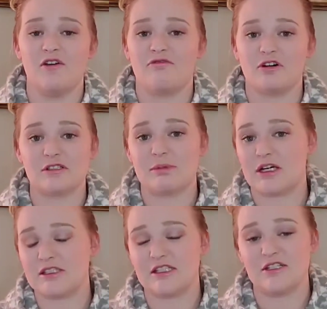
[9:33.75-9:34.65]
False
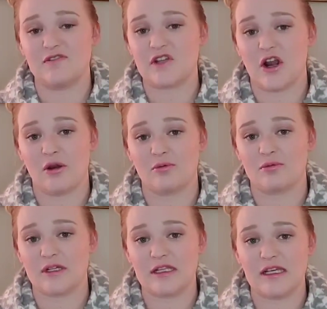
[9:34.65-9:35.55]
positives aren't
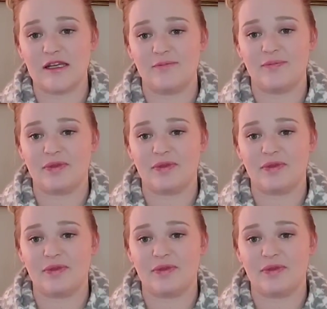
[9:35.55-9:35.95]
really